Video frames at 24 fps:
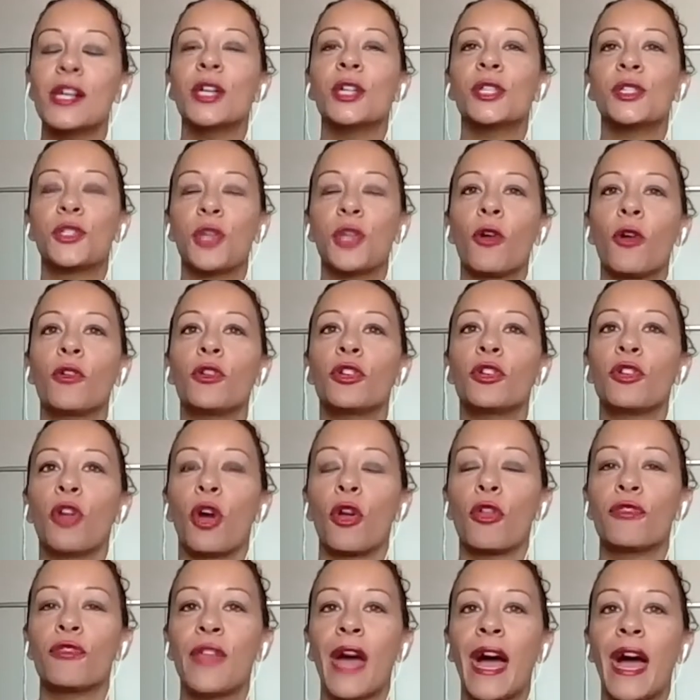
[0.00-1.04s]
So,
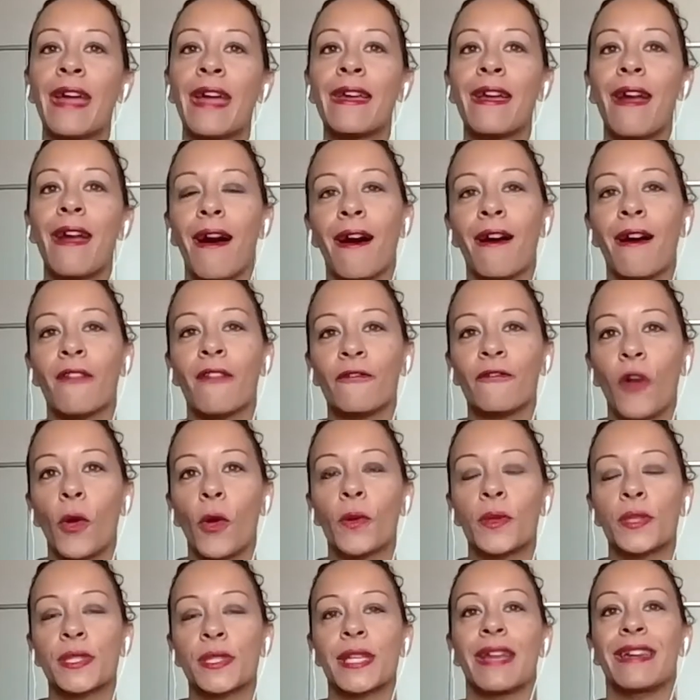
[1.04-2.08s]
they are
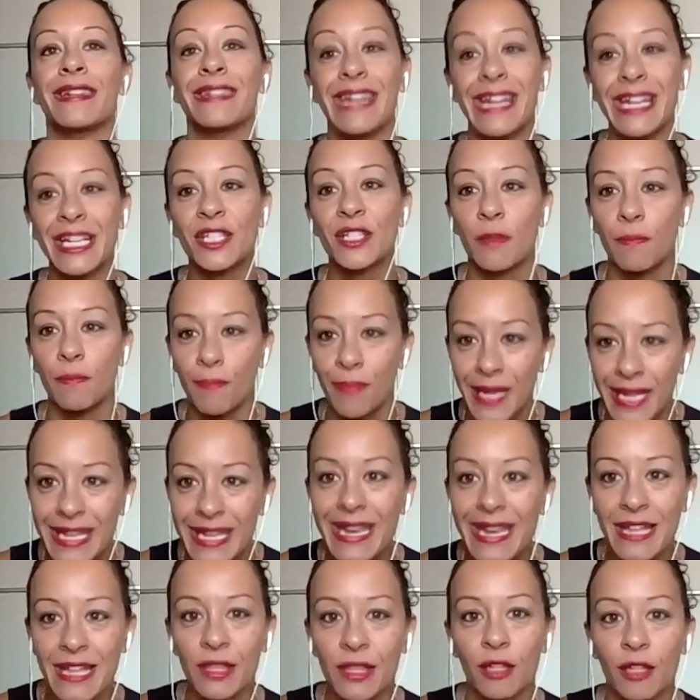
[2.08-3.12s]
folks that need to be
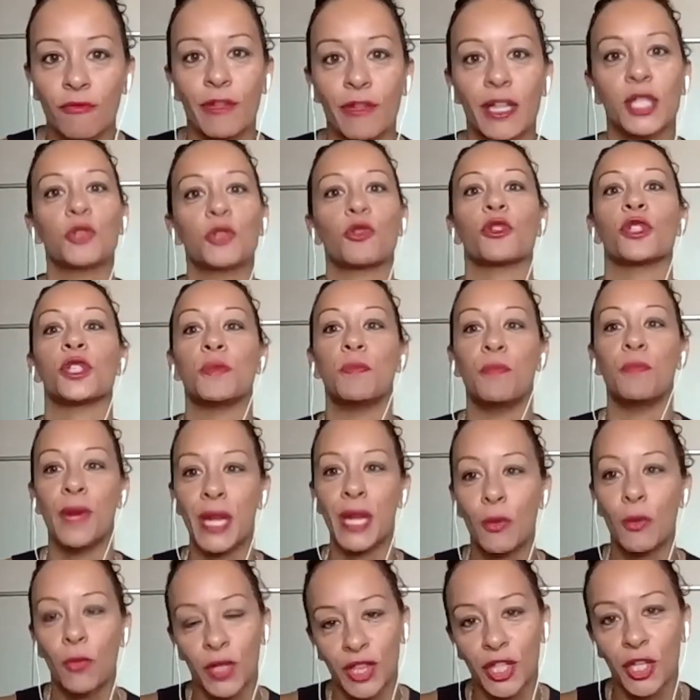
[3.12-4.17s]
in the restaurants, be
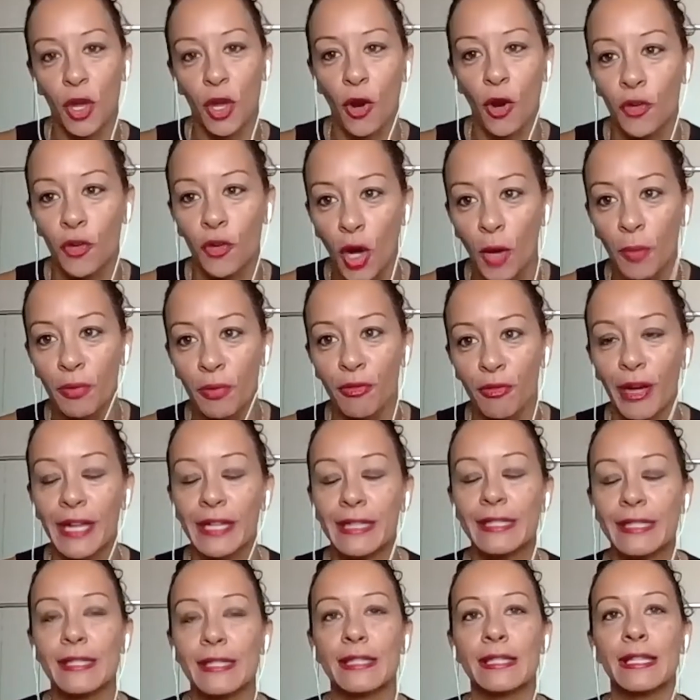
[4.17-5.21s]
with the owner
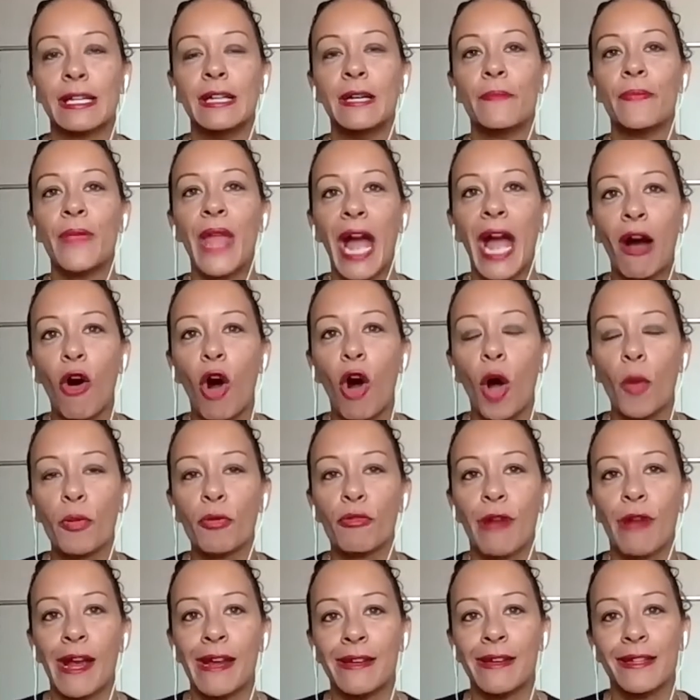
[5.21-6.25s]
operators. Our
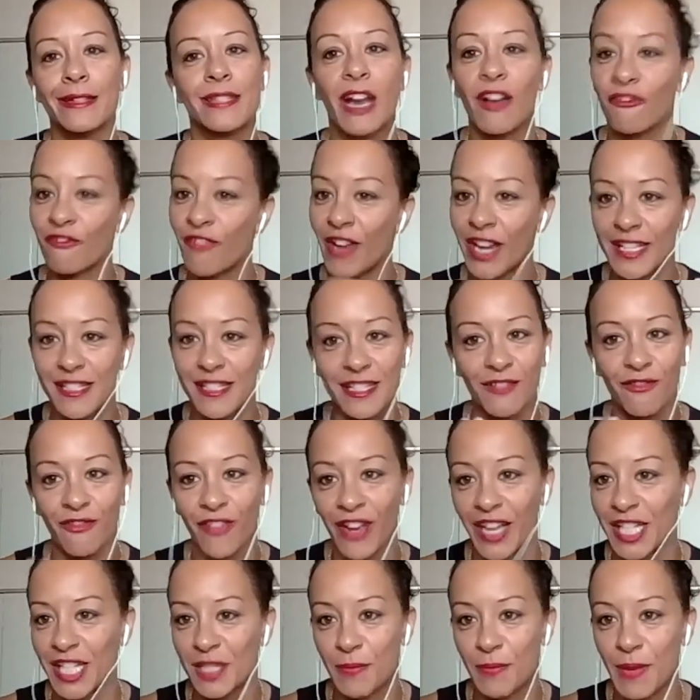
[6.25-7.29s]
operators are
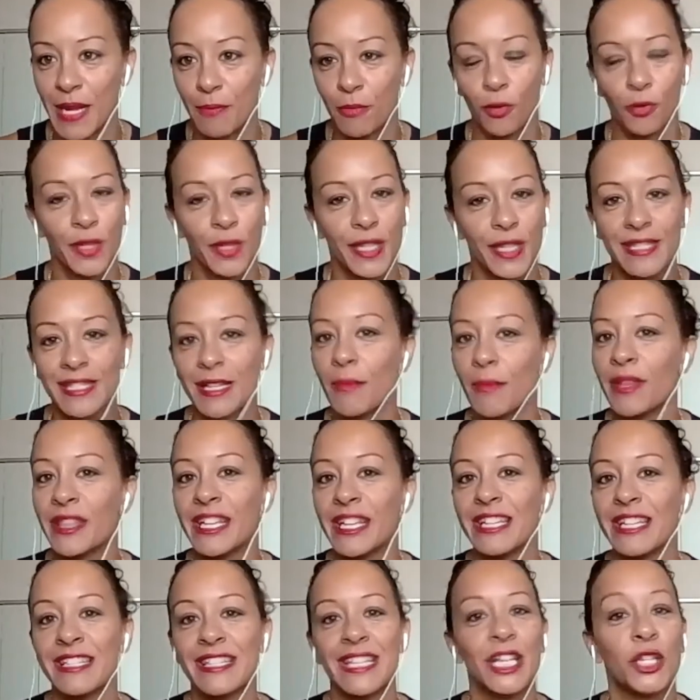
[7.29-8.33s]
face-to-face people. There's some of
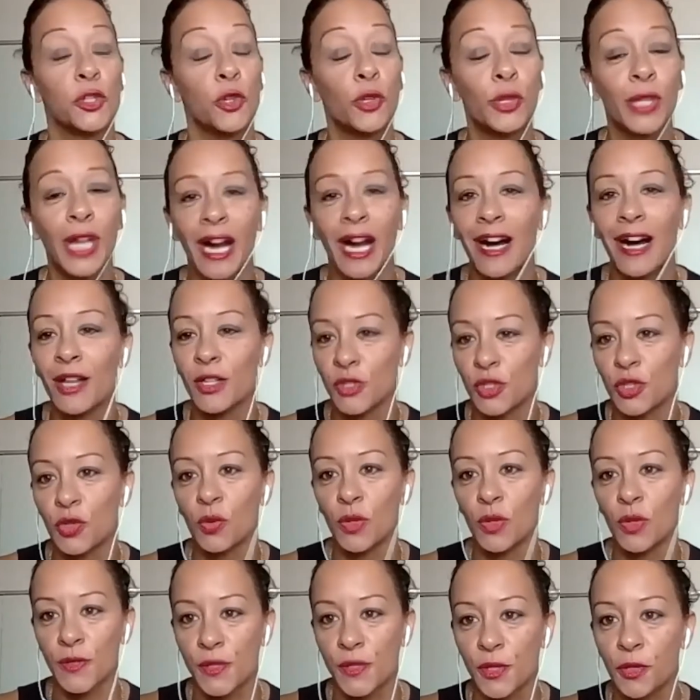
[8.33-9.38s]
these things you can't do
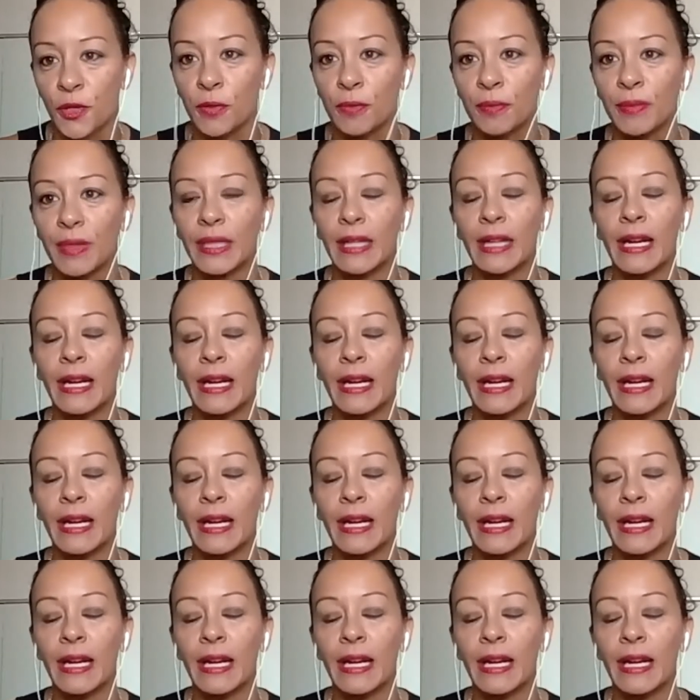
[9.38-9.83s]
on Zoom.